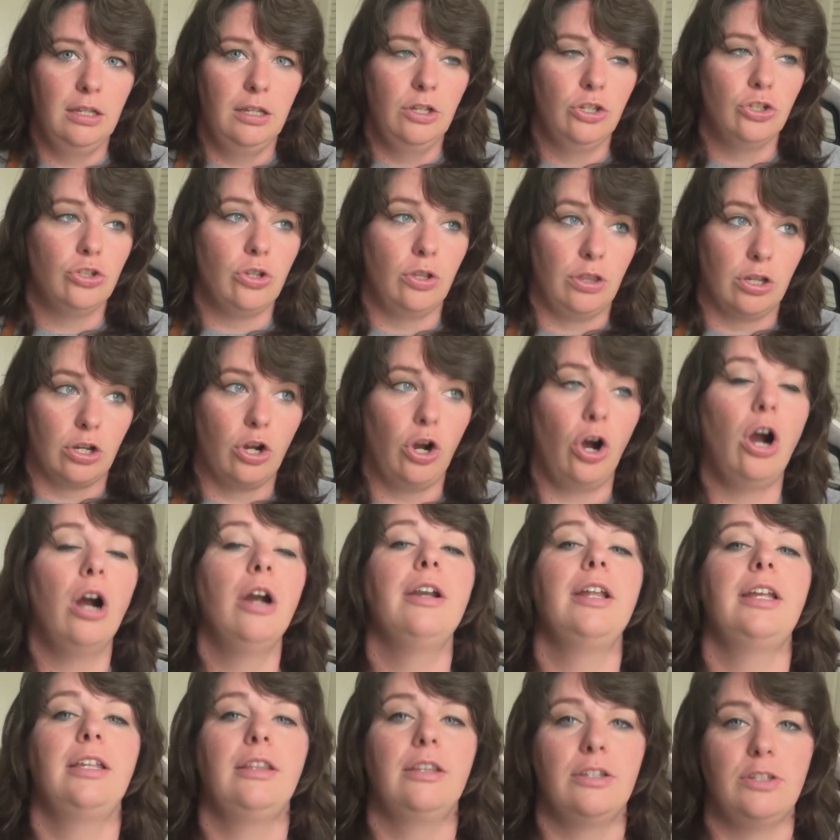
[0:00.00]
so the
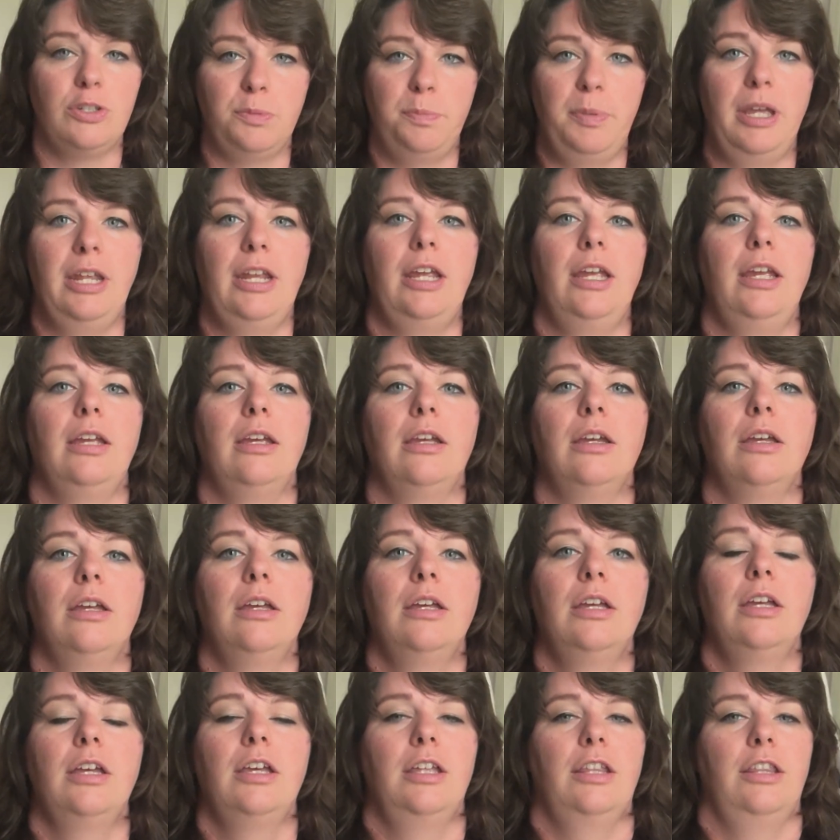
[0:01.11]
carding, the spinning,
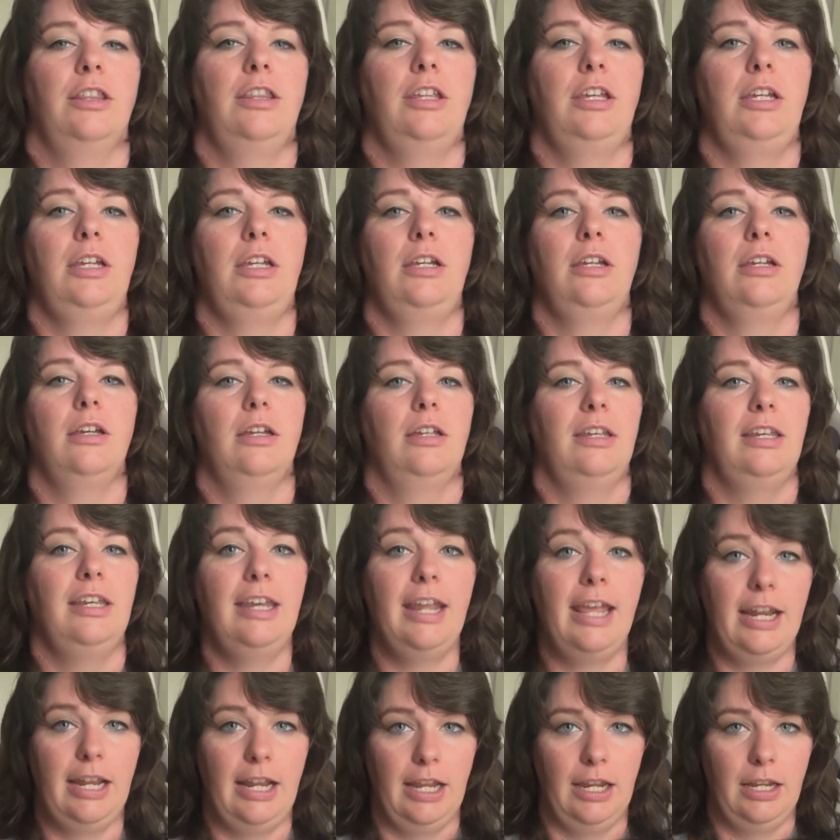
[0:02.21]
the
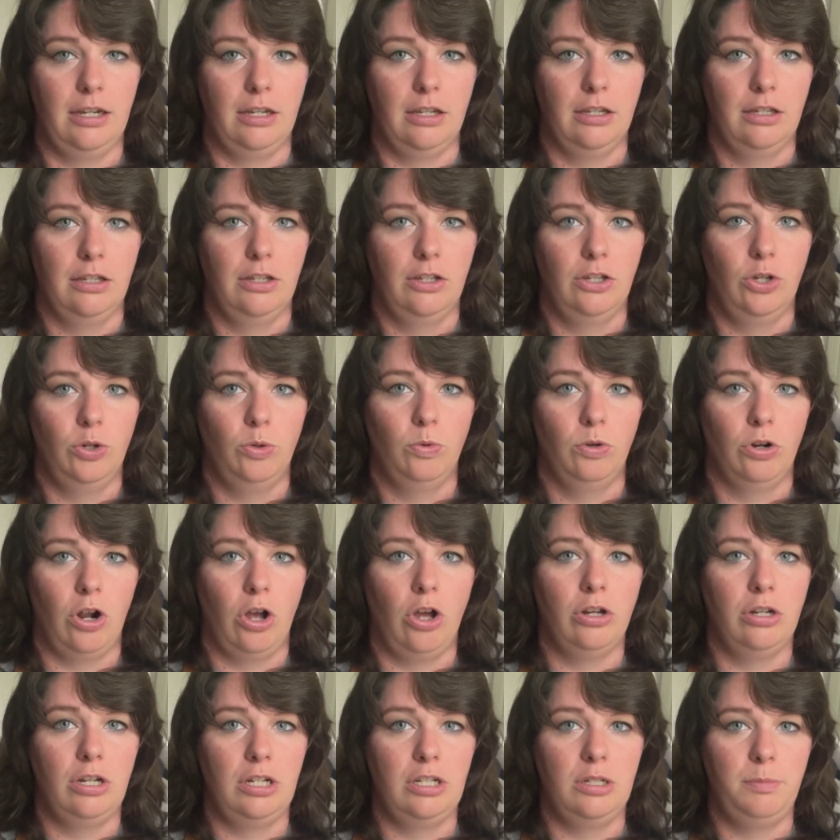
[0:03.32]
knitting would all
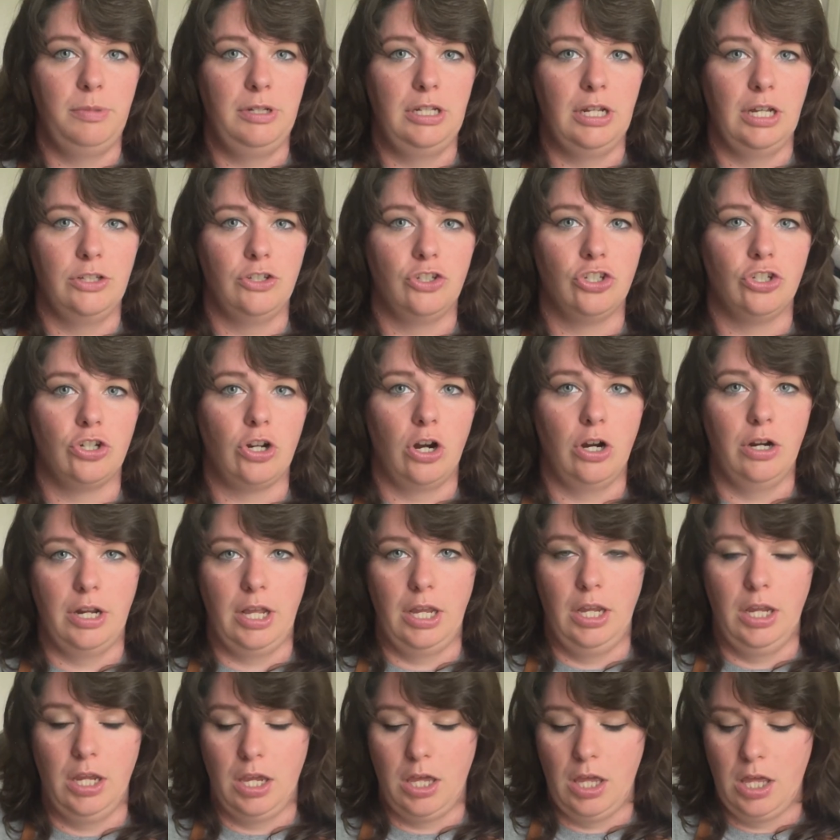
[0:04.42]
need to be done
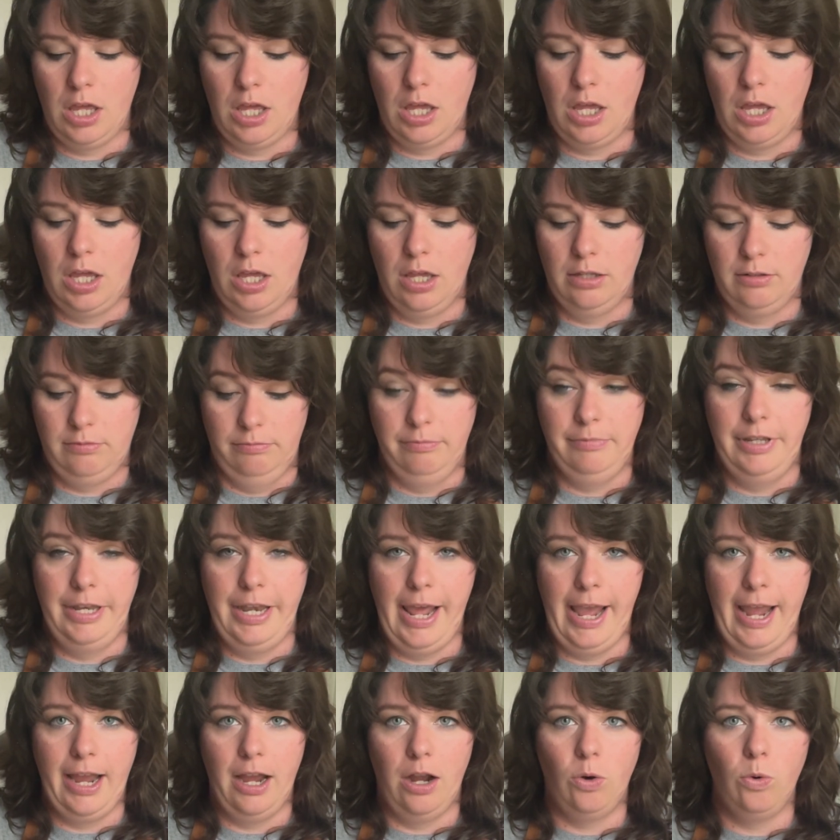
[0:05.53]
starting
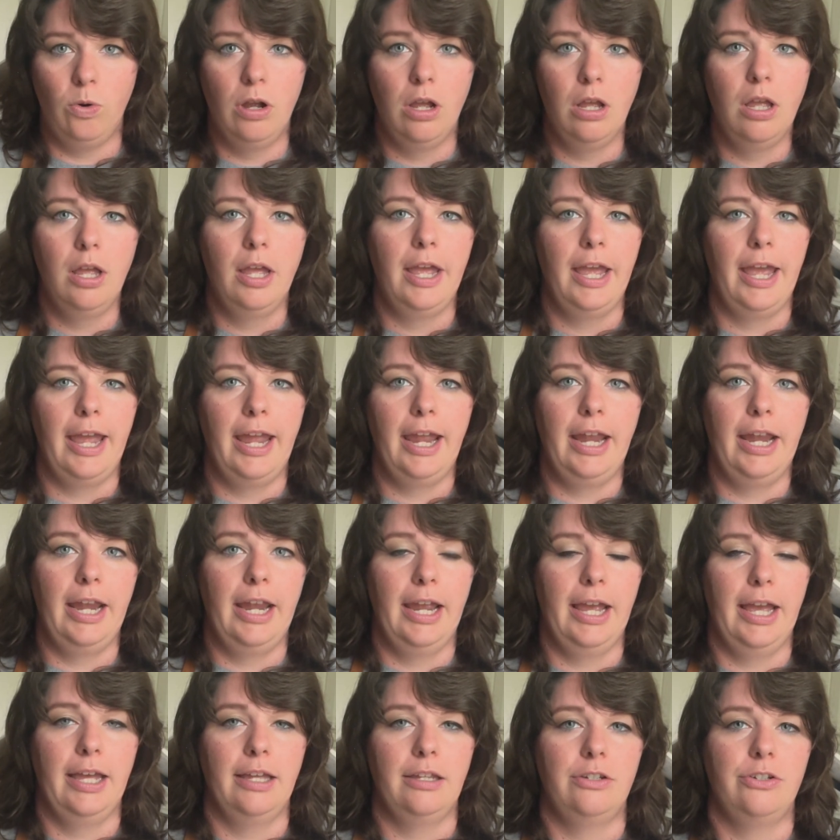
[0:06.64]
now
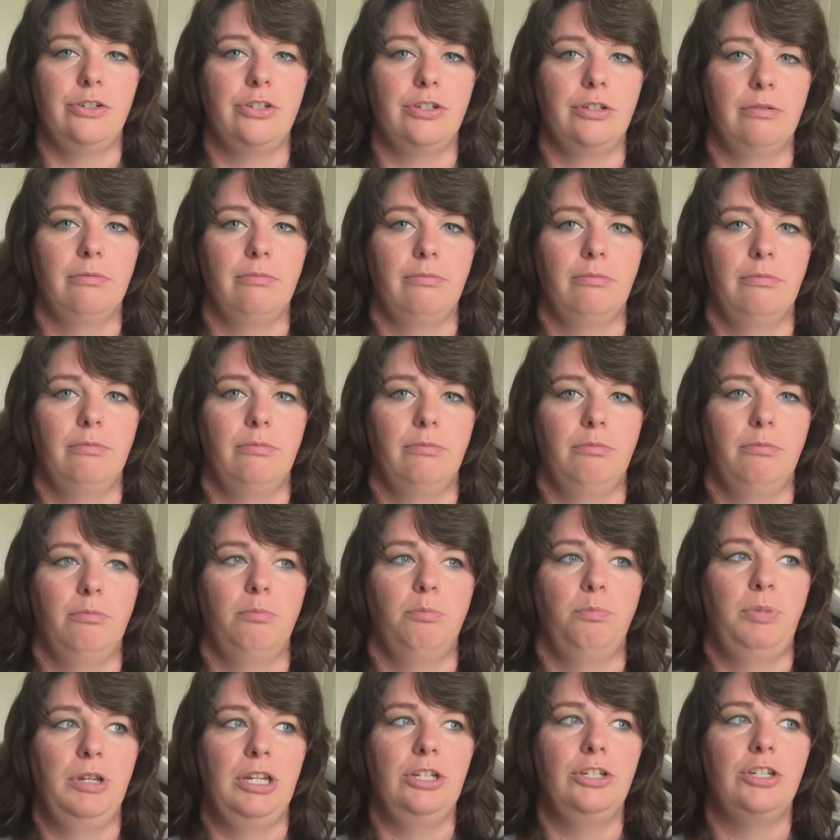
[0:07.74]
and
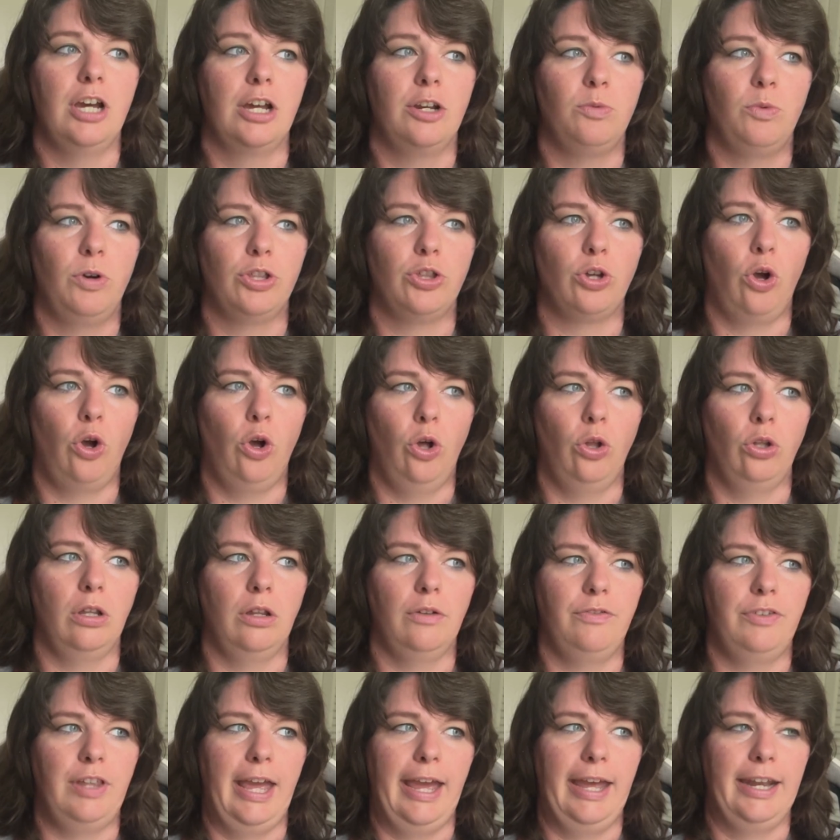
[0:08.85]
be done with all
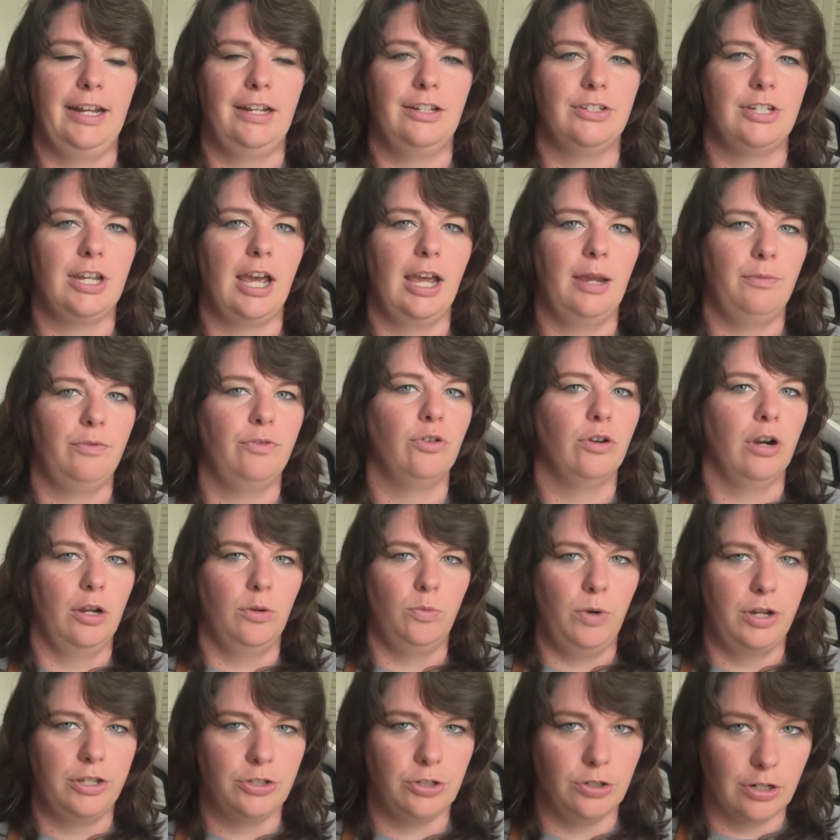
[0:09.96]
of that in time for a
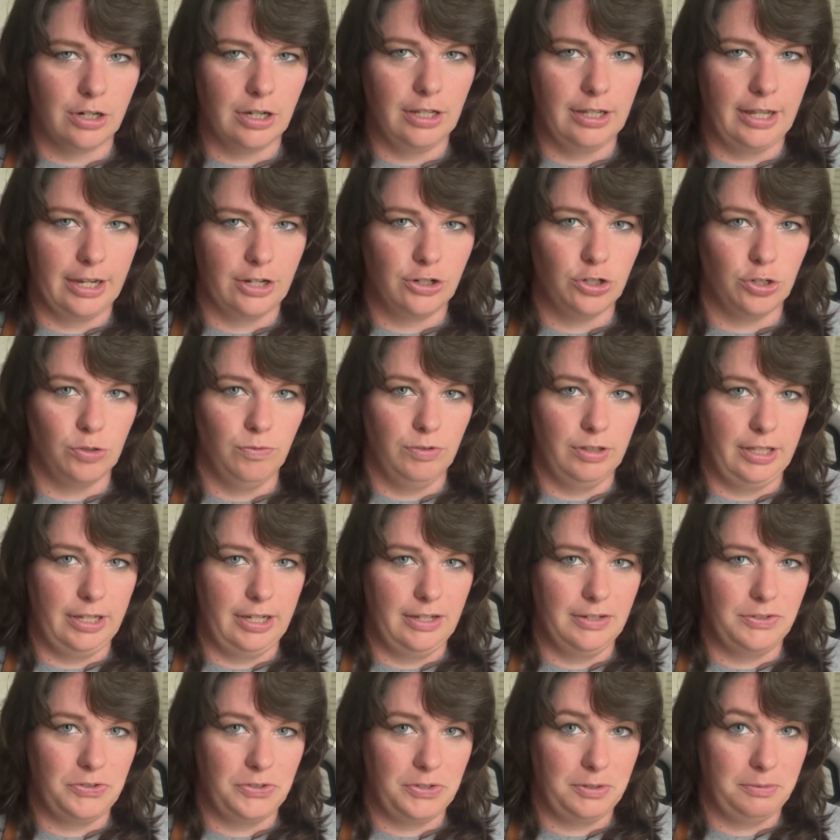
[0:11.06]
winter collection
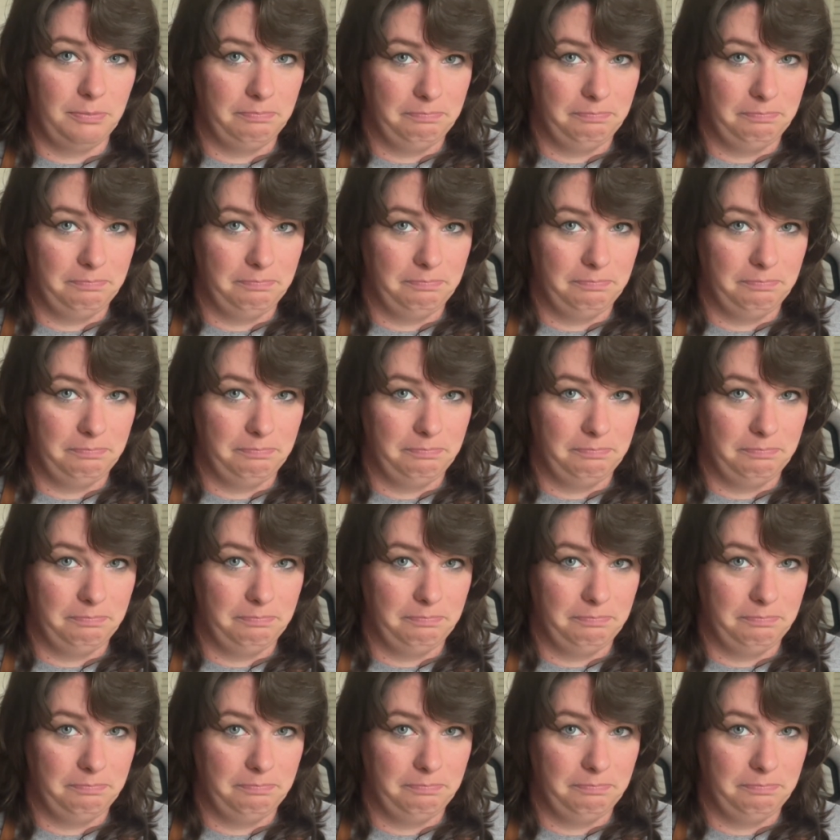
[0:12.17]
release.